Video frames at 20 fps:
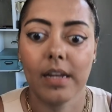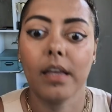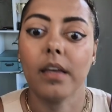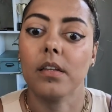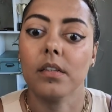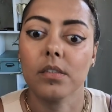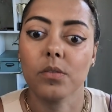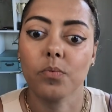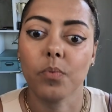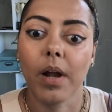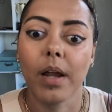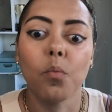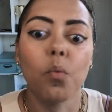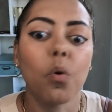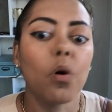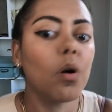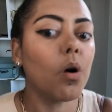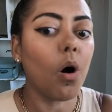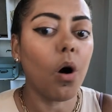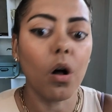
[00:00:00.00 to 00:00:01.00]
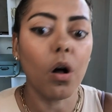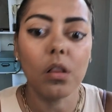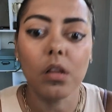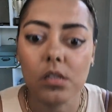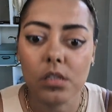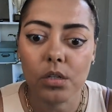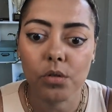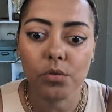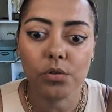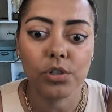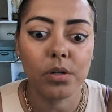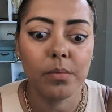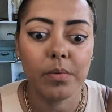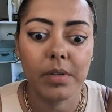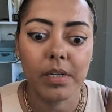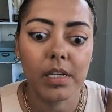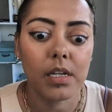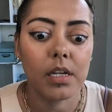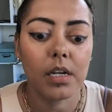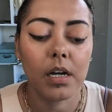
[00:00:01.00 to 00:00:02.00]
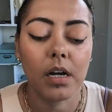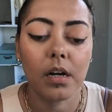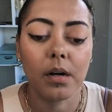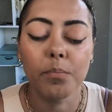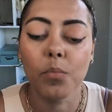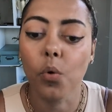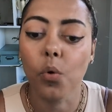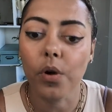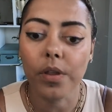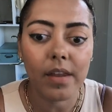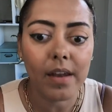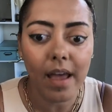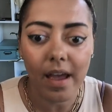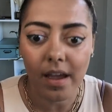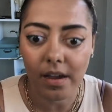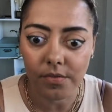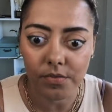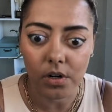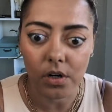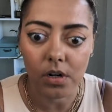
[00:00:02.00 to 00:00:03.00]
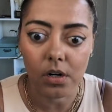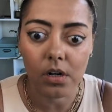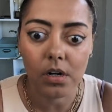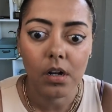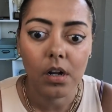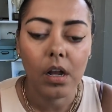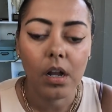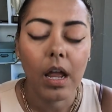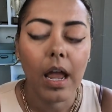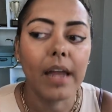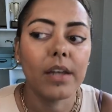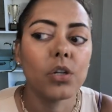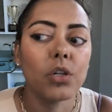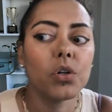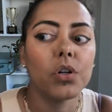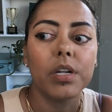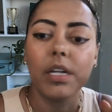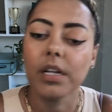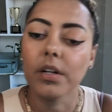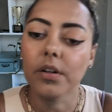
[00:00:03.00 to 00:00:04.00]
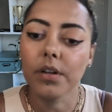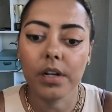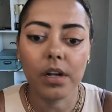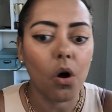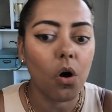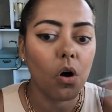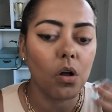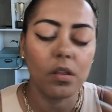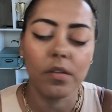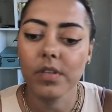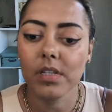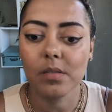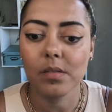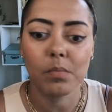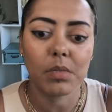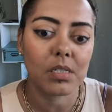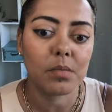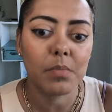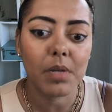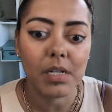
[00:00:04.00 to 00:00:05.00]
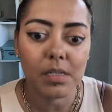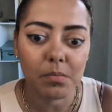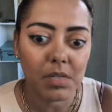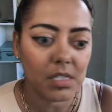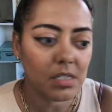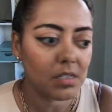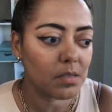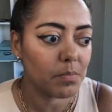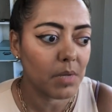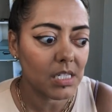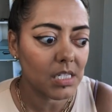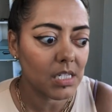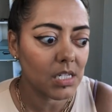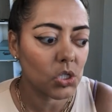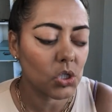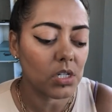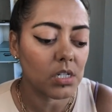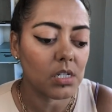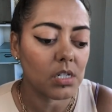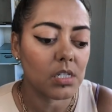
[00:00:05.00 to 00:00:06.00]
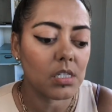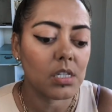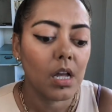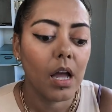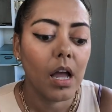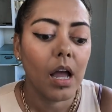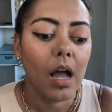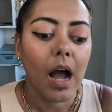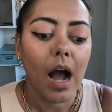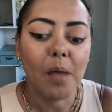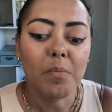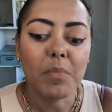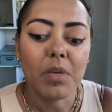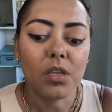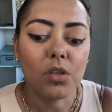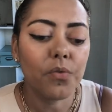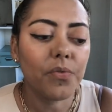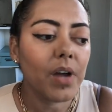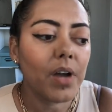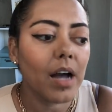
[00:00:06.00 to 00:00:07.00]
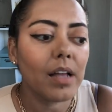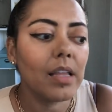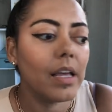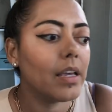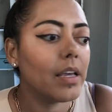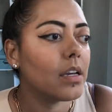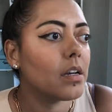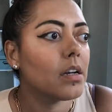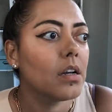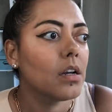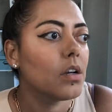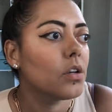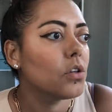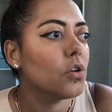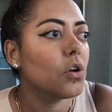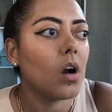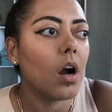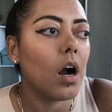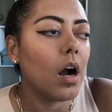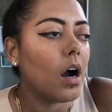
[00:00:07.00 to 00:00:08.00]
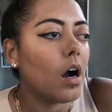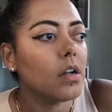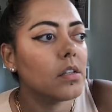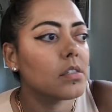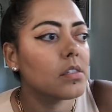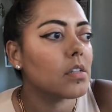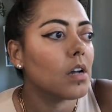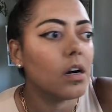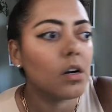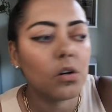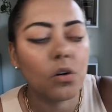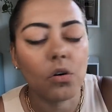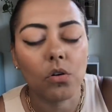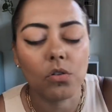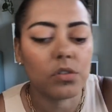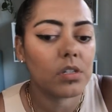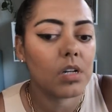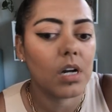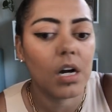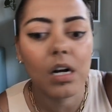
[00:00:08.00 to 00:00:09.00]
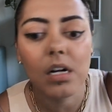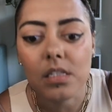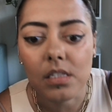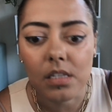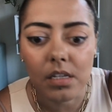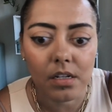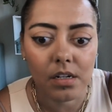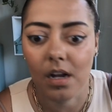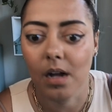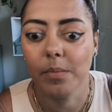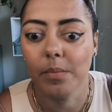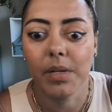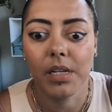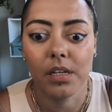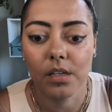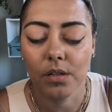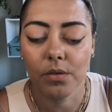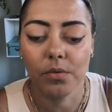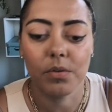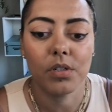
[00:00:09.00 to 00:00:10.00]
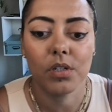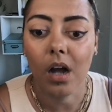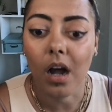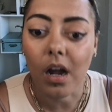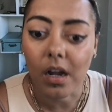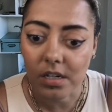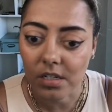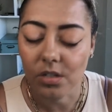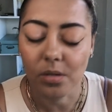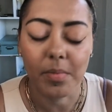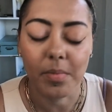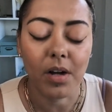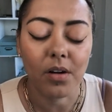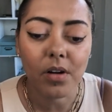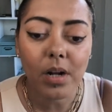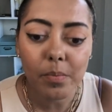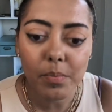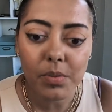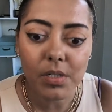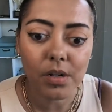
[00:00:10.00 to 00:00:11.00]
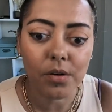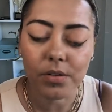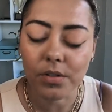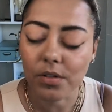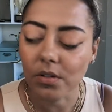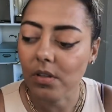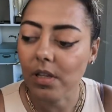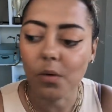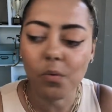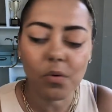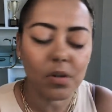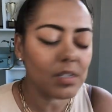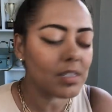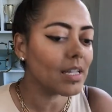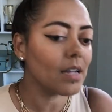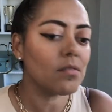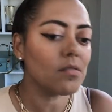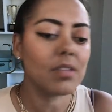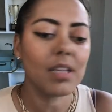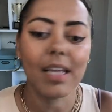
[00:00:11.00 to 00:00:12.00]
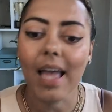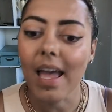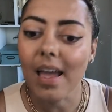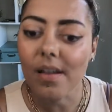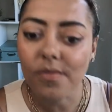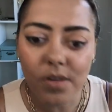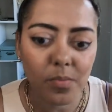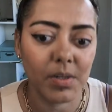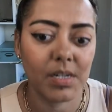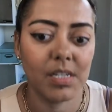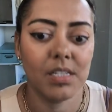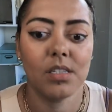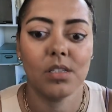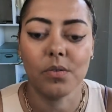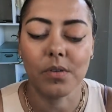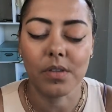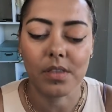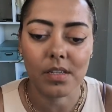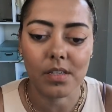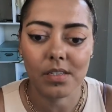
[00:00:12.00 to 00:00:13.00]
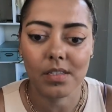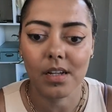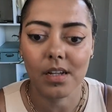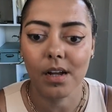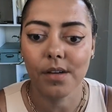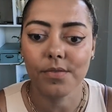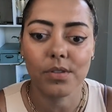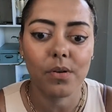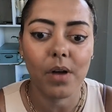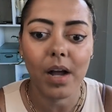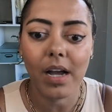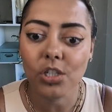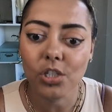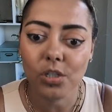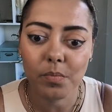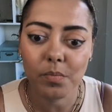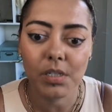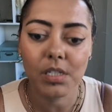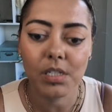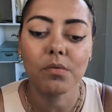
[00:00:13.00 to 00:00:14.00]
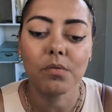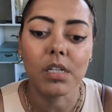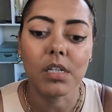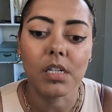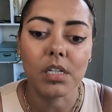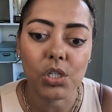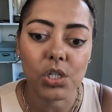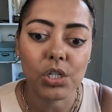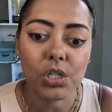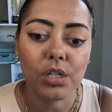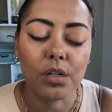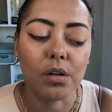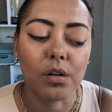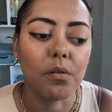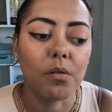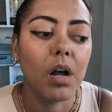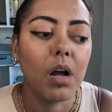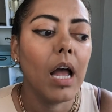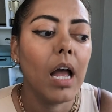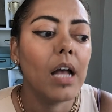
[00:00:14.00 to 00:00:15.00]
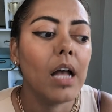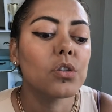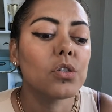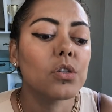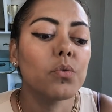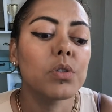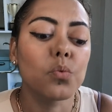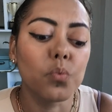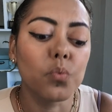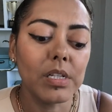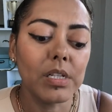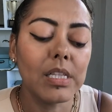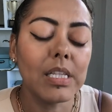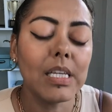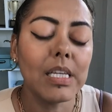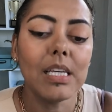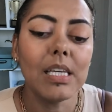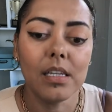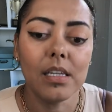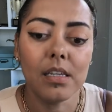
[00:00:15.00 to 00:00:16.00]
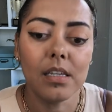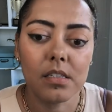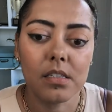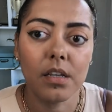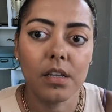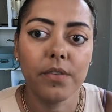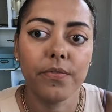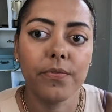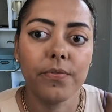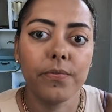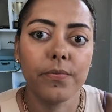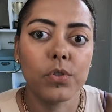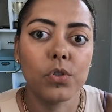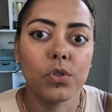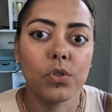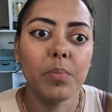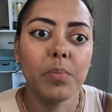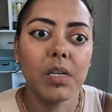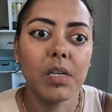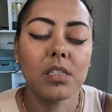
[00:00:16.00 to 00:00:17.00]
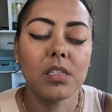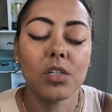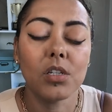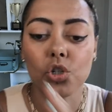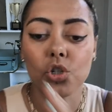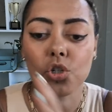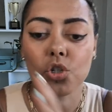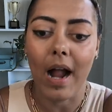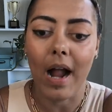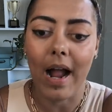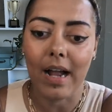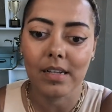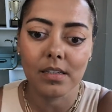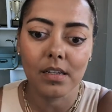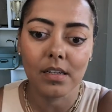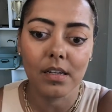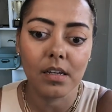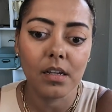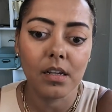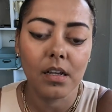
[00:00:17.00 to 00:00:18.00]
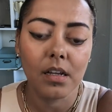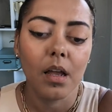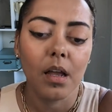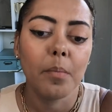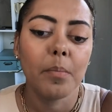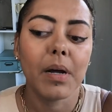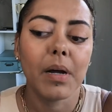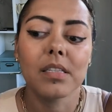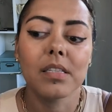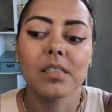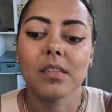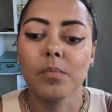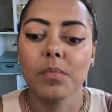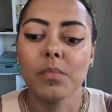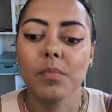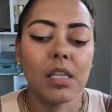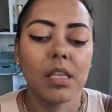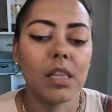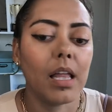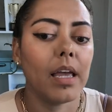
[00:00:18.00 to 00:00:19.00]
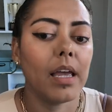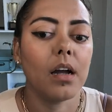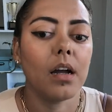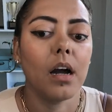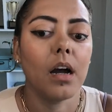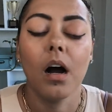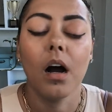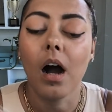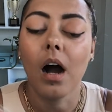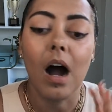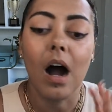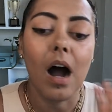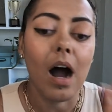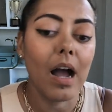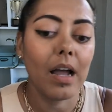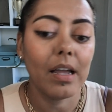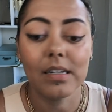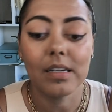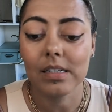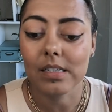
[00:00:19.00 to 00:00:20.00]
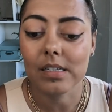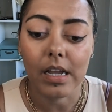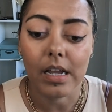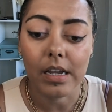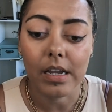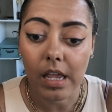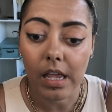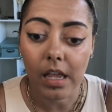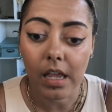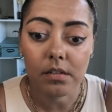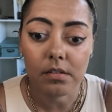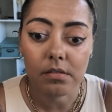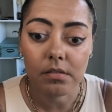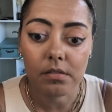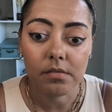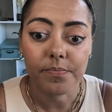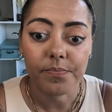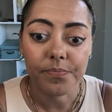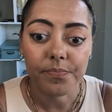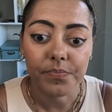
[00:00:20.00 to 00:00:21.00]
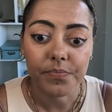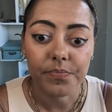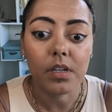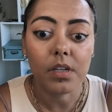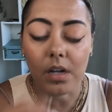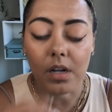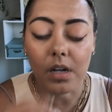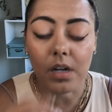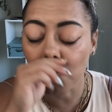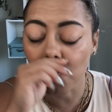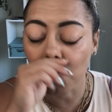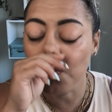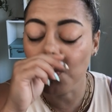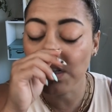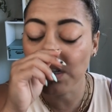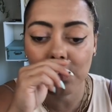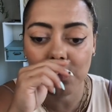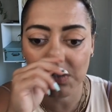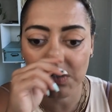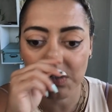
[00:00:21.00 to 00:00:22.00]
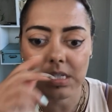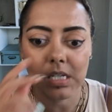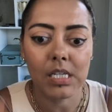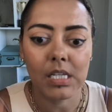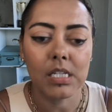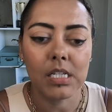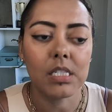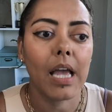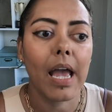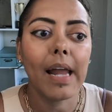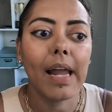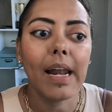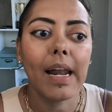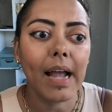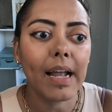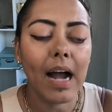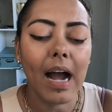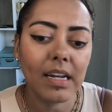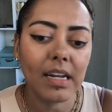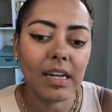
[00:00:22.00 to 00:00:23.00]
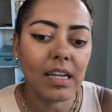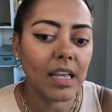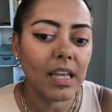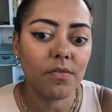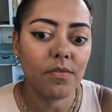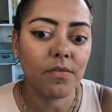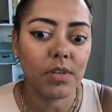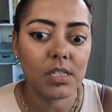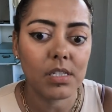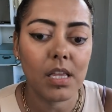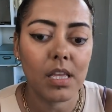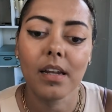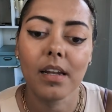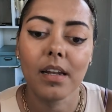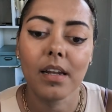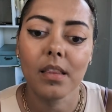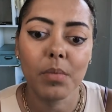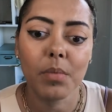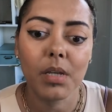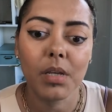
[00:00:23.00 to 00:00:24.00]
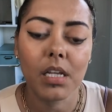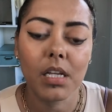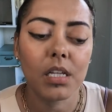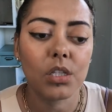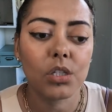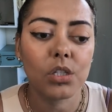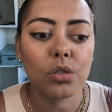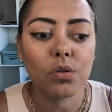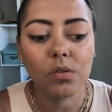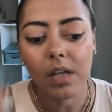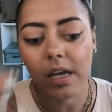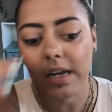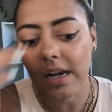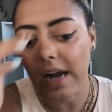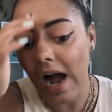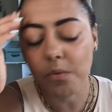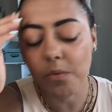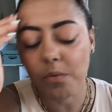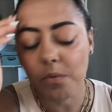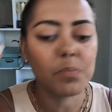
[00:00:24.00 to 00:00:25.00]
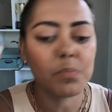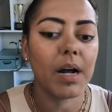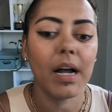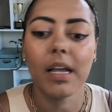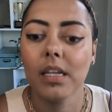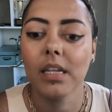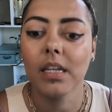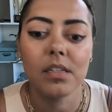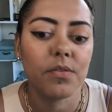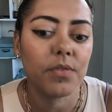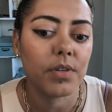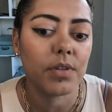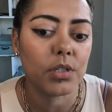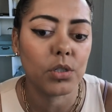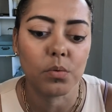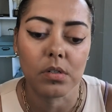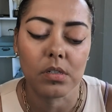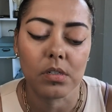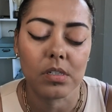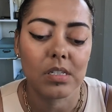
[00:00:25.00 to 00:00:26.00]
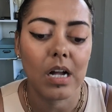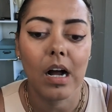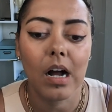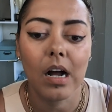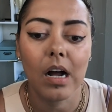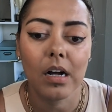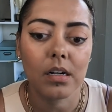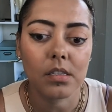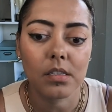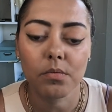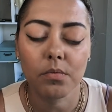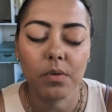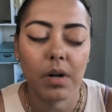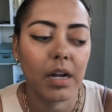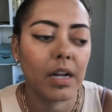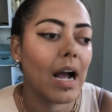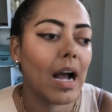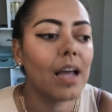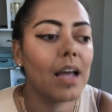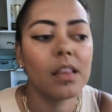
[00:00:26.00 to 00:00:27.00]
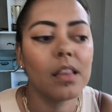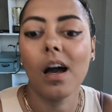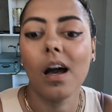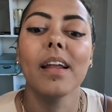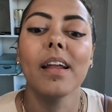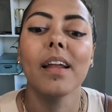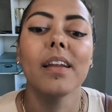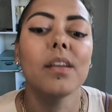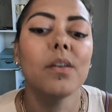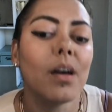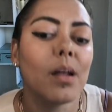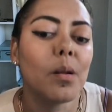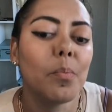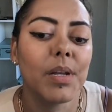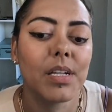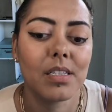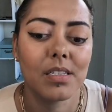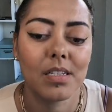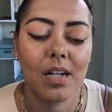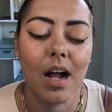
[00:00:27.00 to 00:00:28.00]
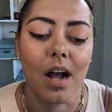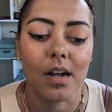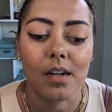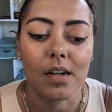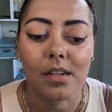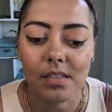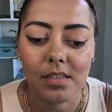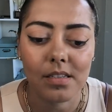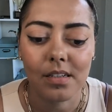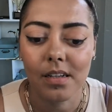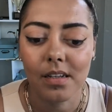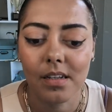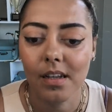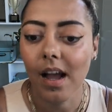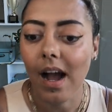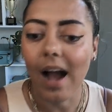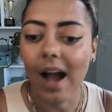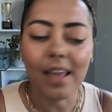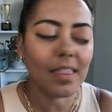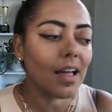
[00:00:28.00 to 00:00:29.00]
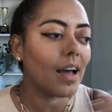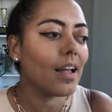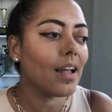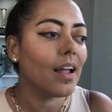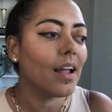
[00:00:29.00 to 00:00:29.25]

is, right? We're all on social media more than ever and you're hearing all of these mixed mixed messages. I mean, you've got like your aunt's uncle's cousin coming to you and talking to you about crypto and you're like well it sounds like everybody's doing this stuff so i should be doing it too so it's really easy to be distracted by something like hot and exciting you know really really easy and i kind of gave into that in the beginning too like i was buying individual stocks right i thought i knew how to pick stocks i thought